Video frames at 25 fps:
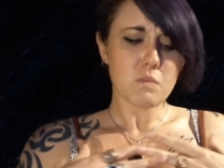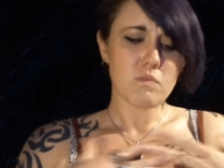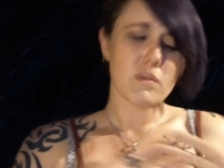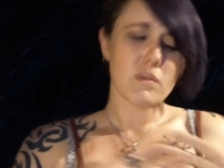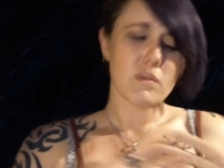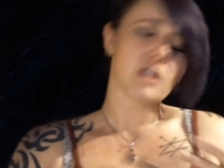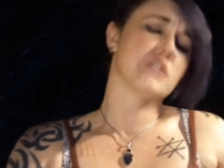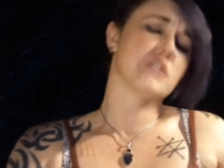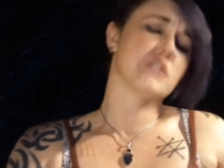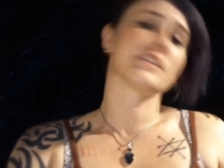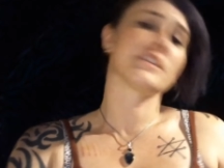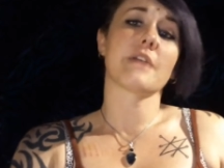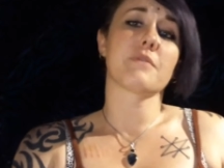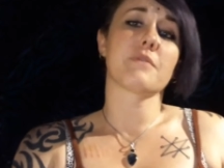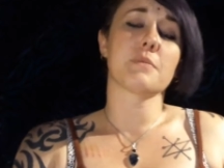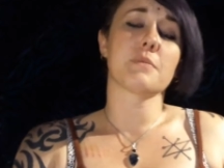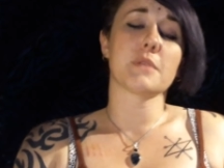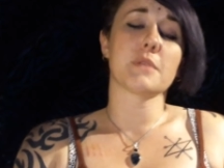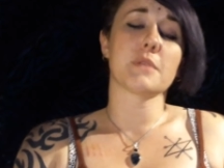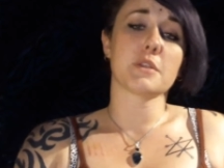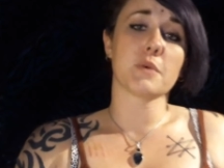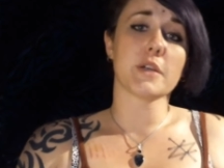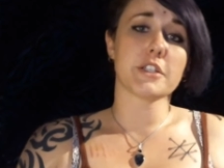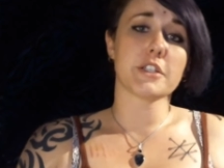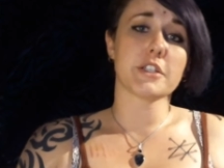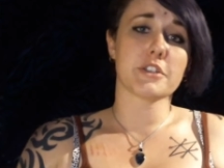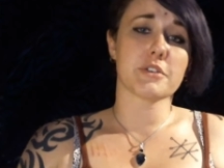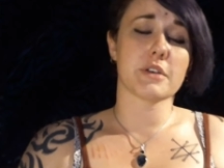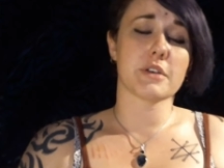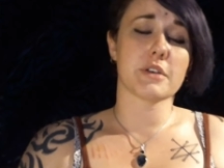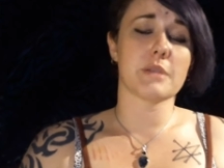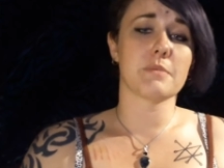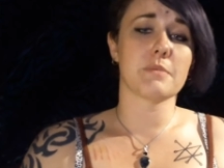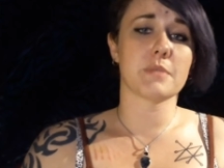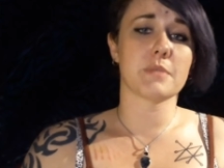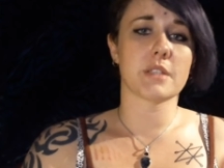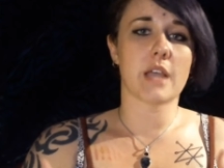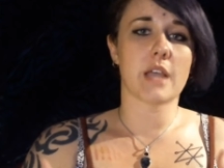Aside from the Twitch
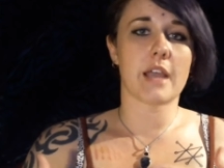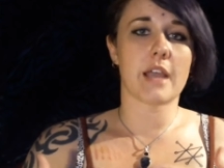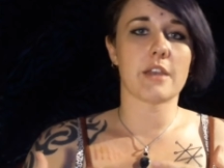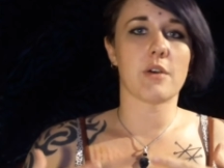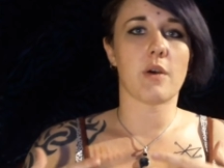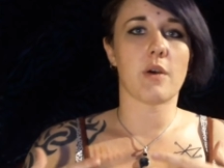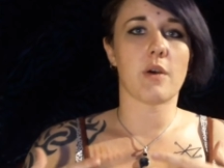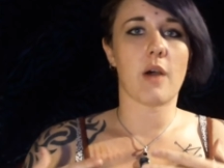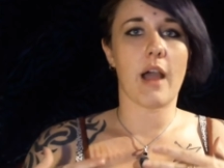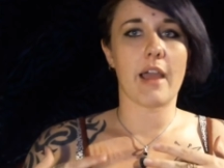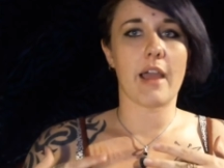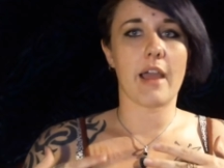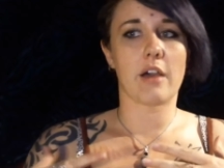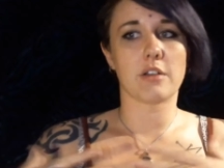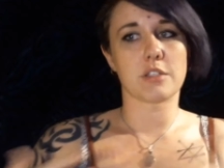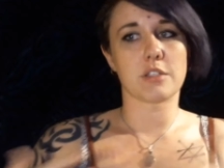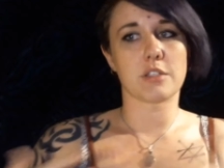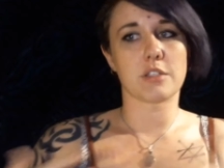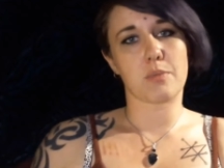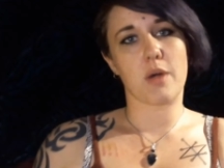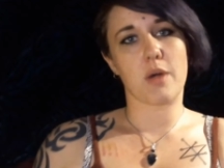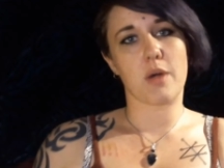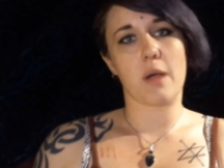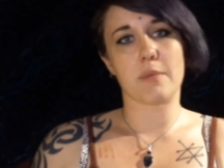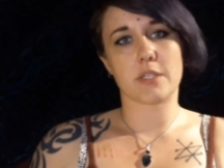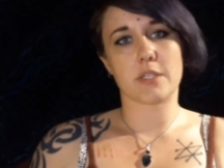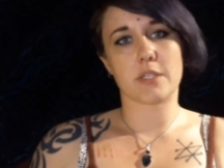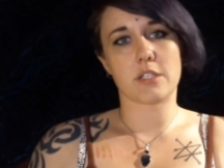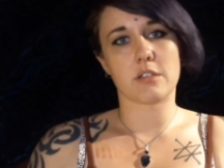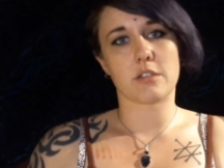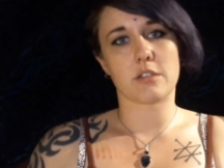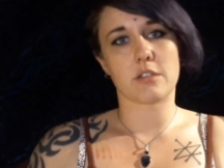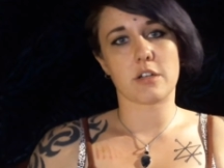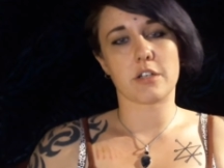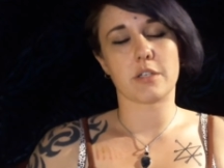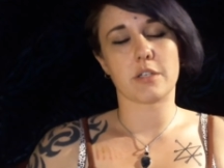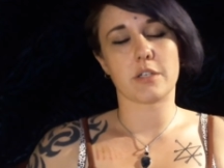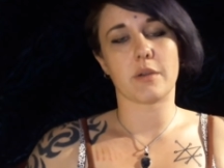streams, I know I also promised to
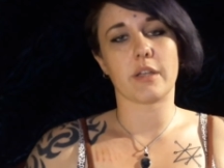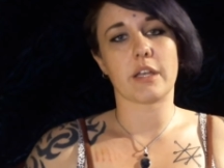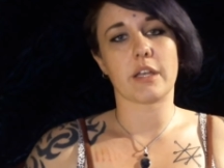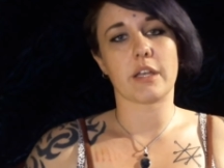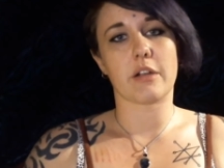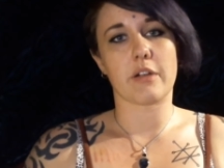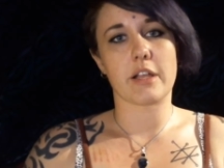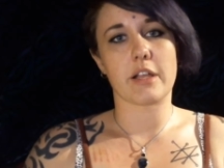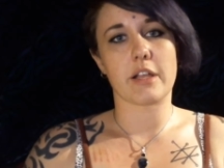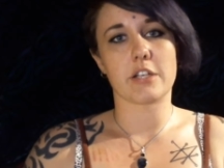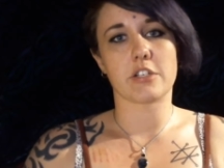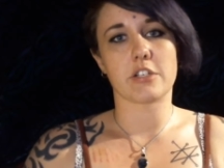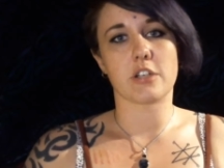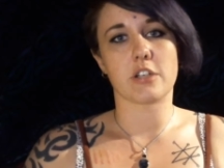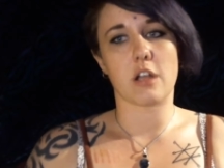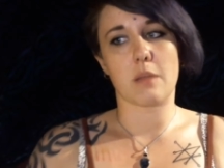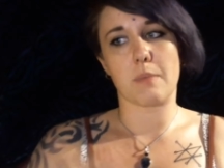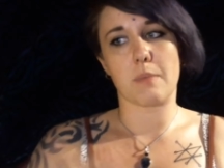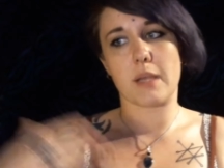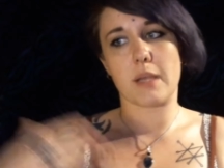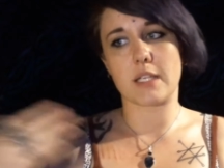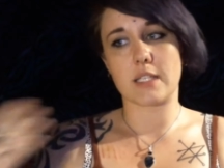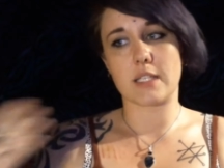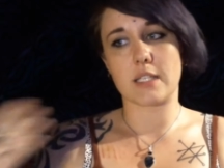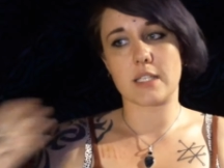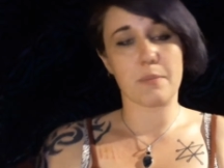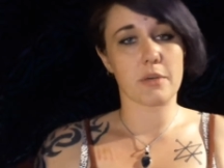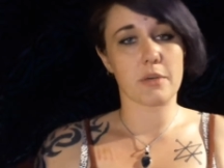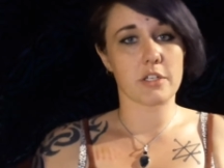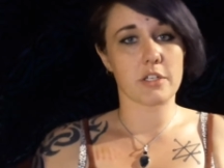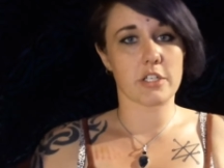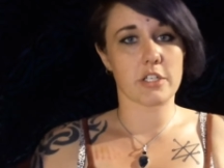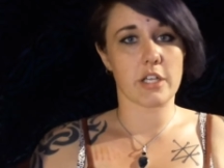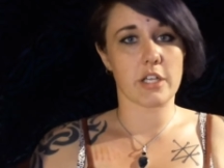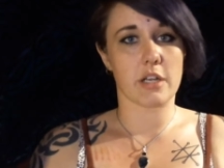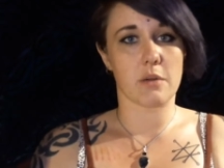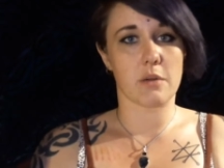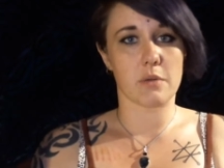start doing narration on my separate
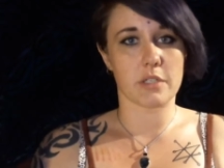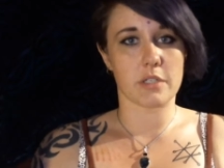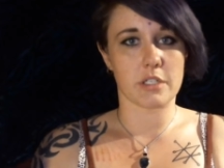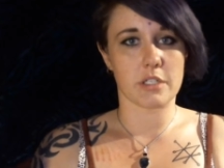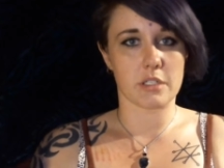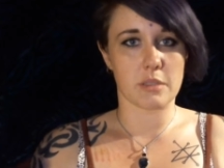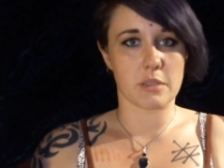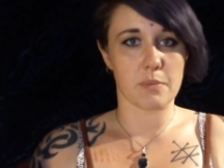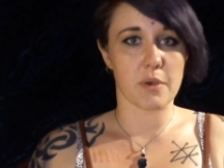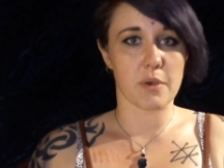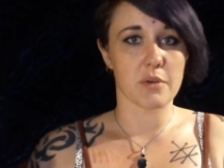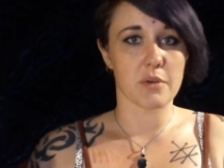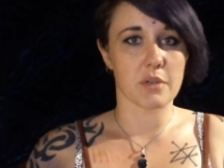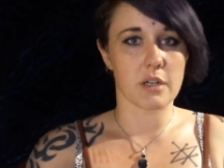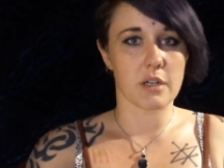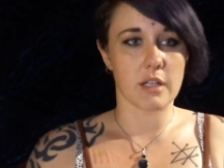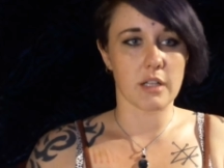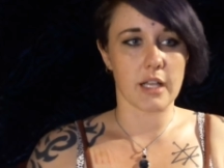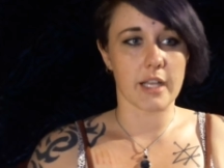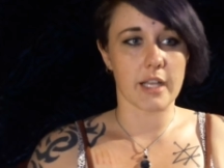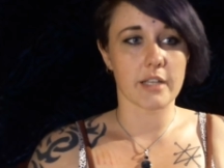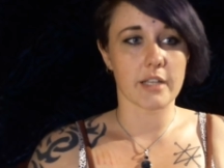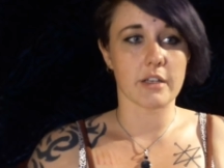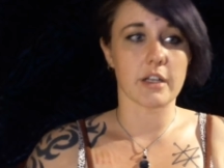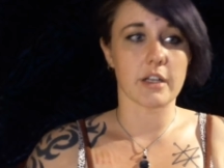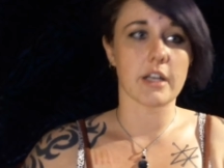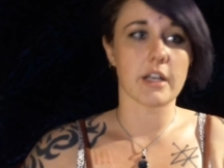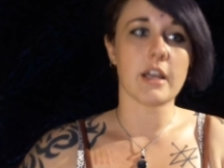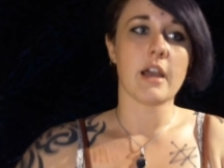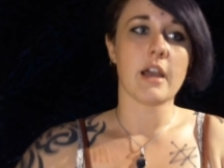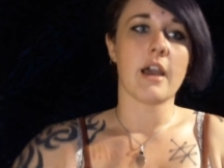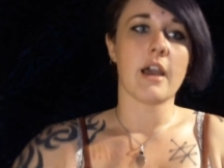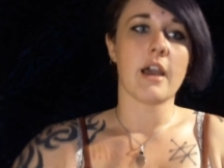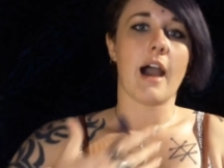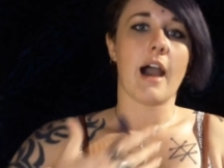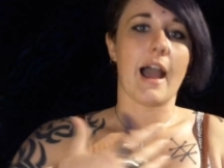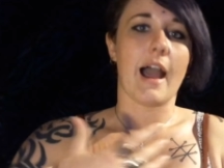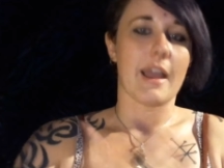channel, which is The Bone Collector.
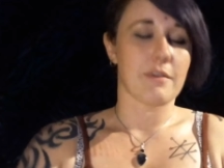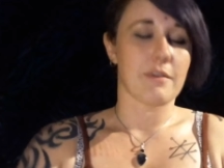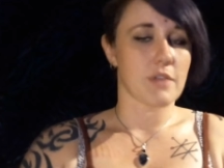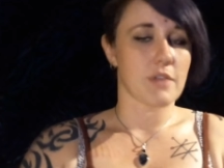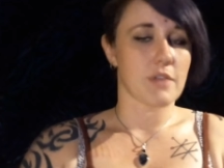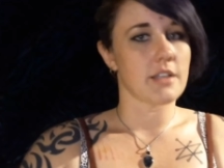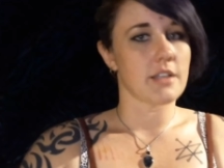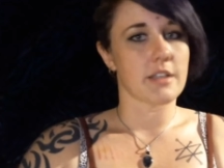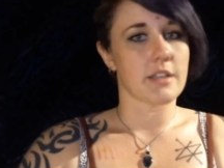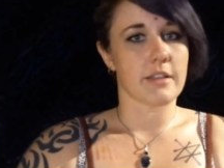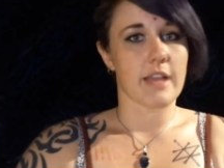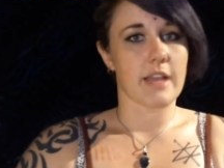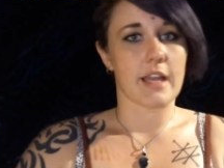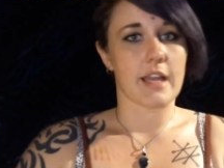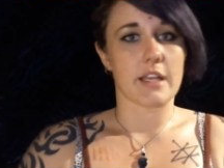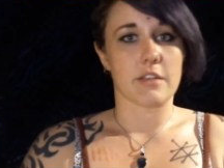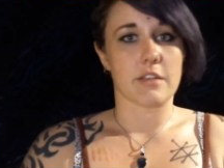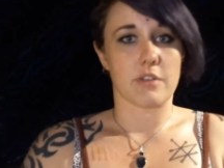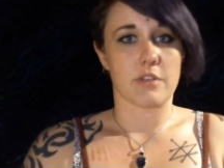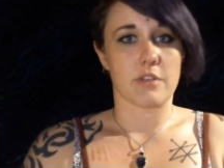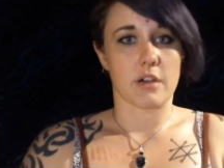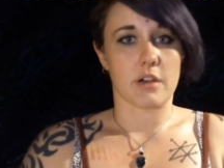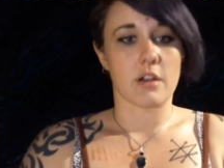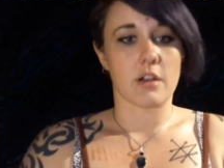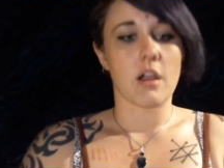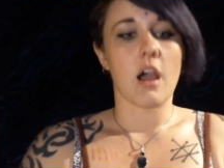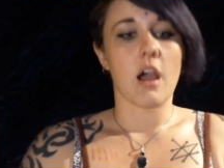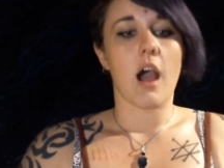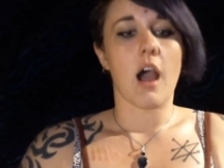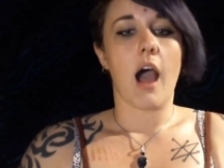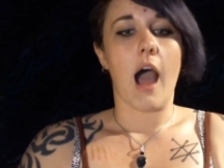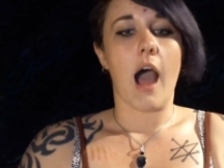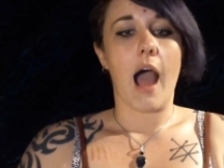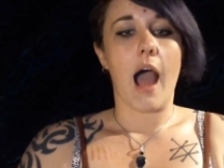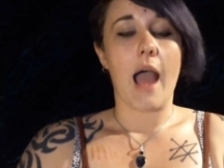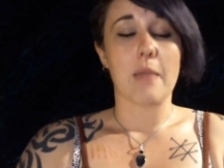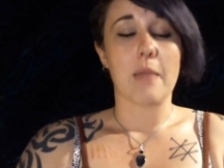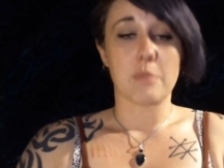I have not done that either.
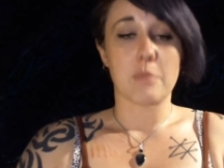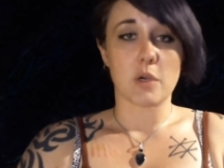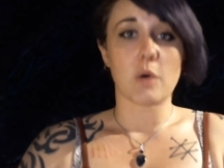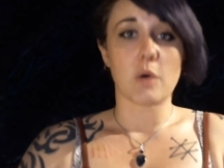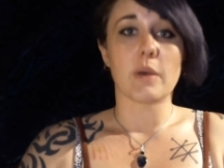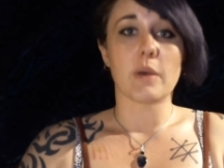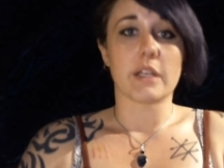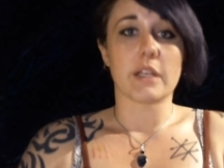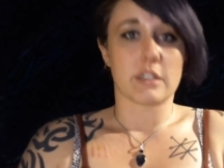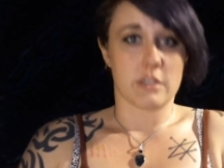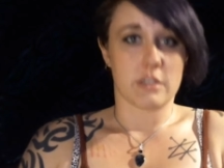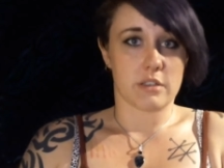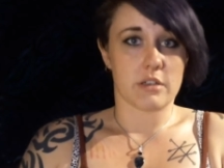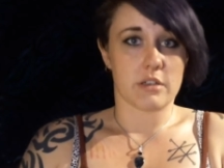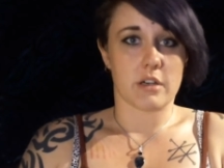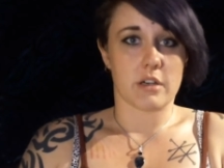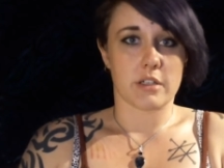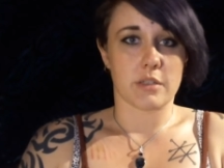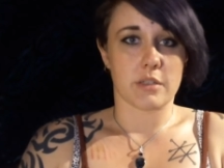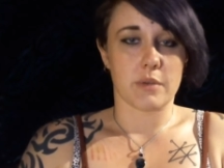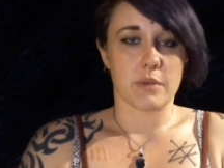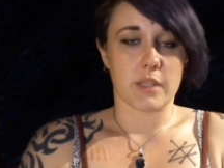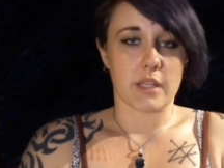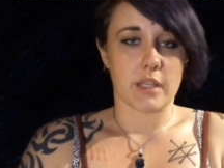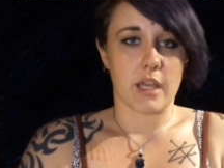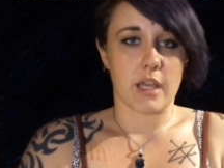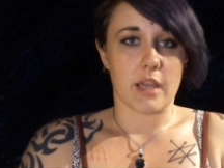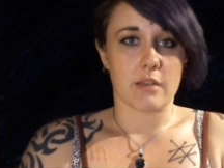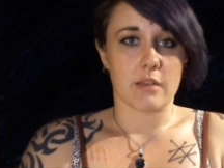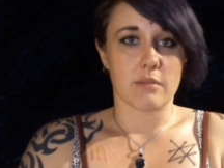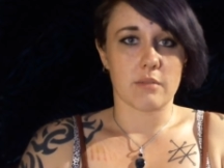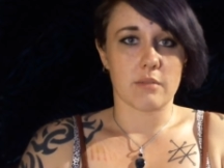I'm going to start doing that.